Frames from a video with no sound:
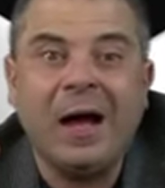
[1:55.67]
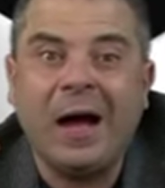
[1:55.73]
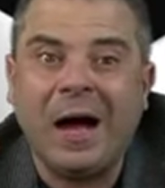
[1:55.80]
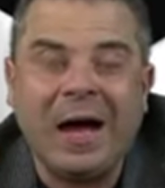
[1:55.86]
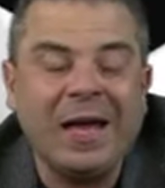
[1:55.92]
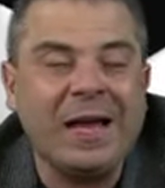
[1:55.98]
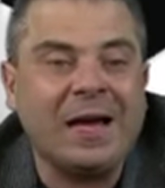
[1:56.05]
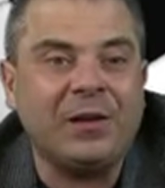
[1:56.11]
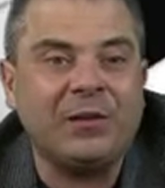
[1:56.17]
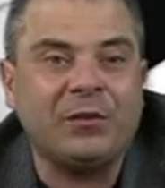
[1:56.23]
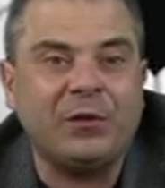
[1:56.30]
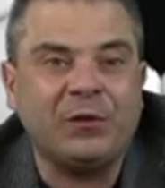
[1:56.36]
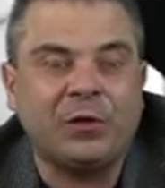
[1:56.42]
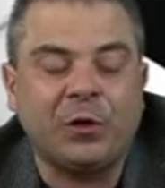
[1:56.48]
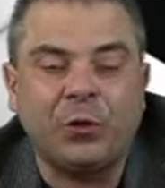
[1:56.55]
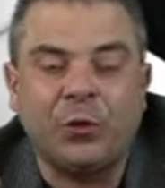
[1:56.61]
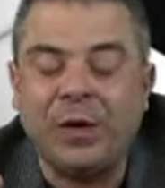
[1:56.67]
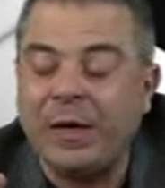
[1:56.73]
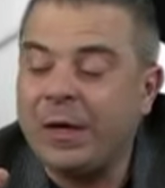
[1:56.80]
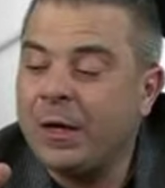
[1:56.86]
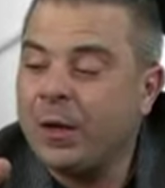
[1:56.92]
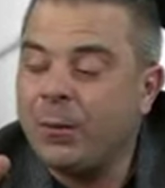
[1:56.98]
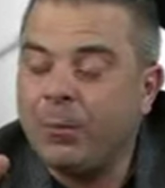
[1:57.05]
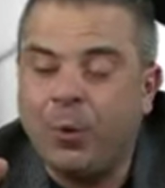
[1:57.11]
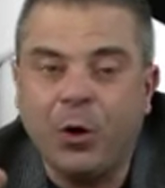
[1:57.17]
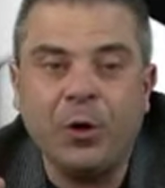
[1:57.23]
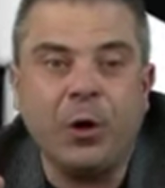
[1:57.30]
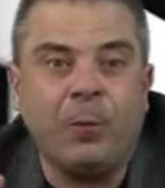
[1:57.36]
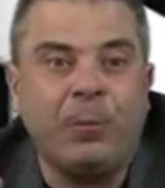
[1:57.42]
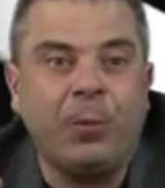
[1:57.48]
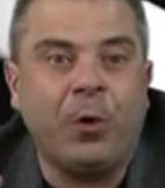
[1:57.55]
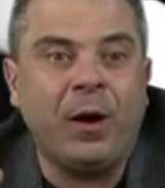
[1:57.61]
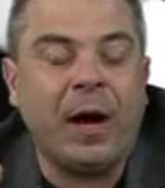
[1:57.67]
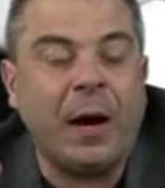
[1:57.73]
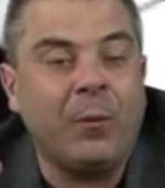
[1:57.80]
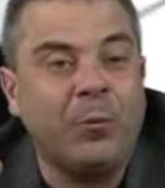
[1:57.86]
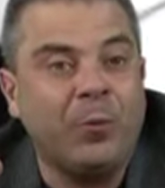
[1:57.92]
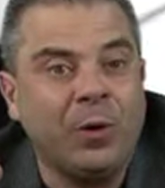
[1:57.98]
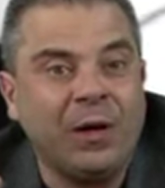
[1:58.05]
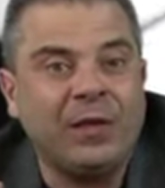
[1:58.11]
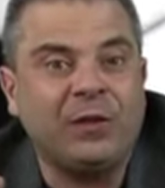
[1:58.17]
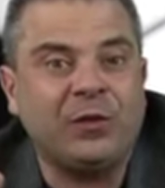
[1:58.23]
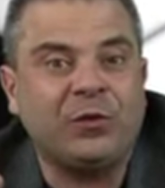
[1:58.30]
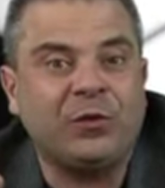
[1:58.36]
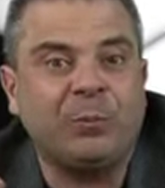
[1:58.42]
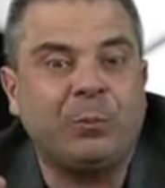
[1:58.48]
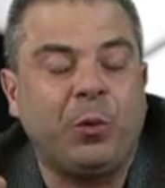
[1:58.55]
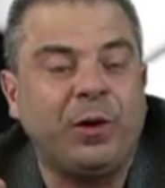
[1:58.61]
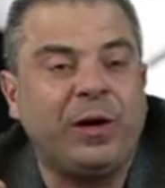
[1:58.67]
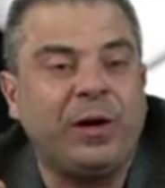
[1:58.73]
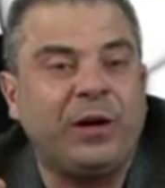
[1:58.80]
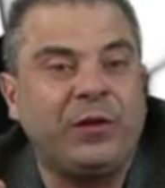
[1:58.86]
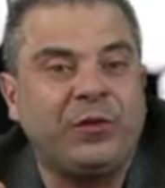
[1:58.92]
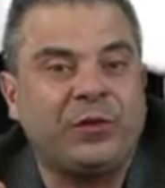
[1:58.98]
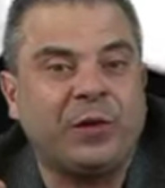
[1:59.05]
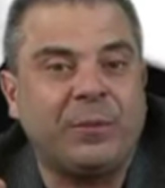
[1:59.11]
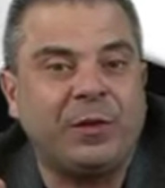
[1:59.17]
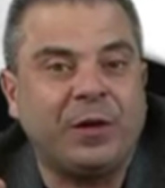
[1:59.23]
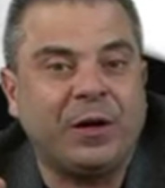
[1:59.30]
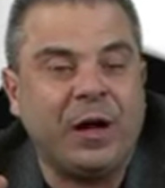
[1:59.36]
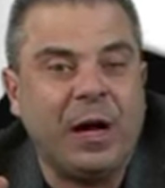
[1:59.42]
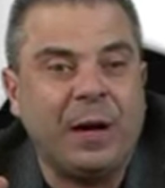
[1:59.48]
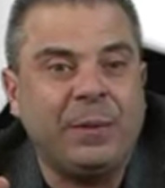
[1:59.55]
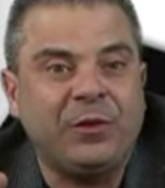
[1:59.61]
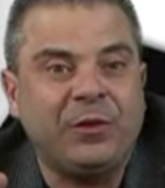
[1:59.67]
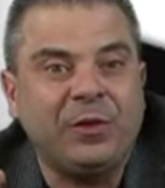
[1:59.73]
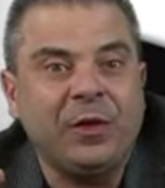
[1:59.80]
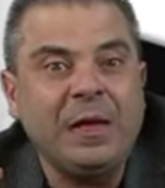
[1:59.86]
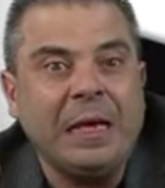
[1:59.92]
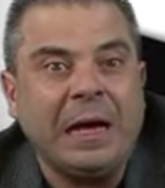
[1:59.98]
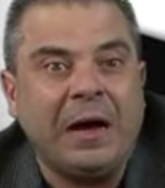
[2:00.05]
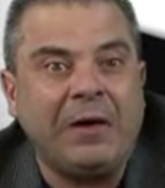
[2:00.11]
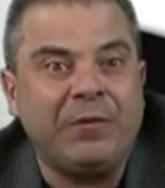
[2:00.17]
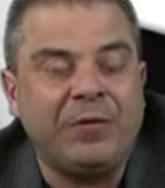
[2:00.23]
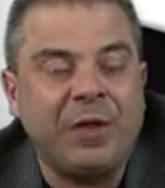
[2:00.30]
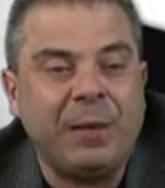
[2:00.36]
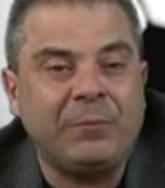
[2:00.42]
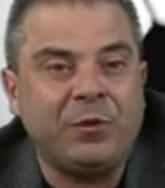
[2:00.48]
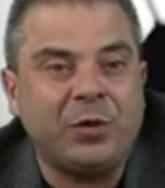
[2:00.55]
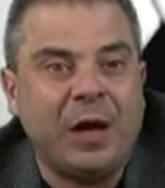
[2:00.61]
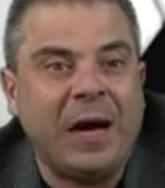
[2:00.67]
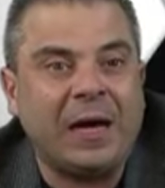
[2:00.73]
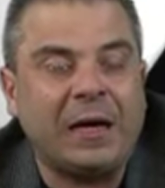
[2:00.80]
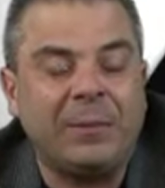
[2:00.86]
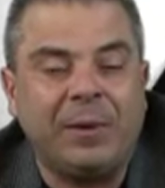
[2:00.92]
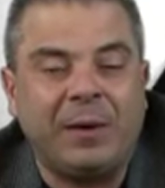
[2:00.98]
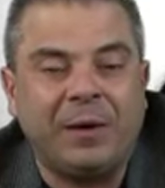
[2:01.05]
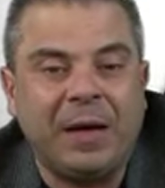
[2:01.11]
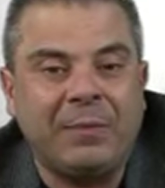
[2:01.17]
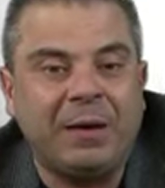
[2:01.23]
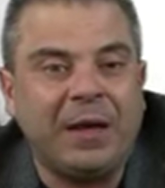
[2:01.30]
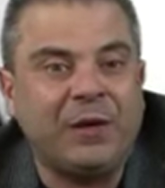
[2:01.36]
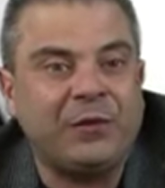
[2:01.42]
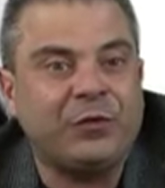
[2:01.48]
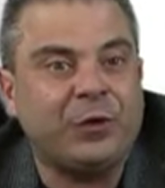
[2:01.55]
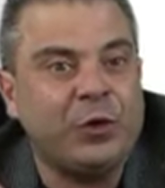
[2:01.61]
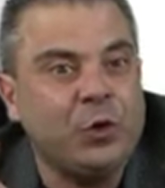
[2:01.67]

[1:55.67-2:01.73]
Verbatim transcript: I got to disagree. Boy, oh boy, I'm really disappointed in some of the comments of them talking about MLS.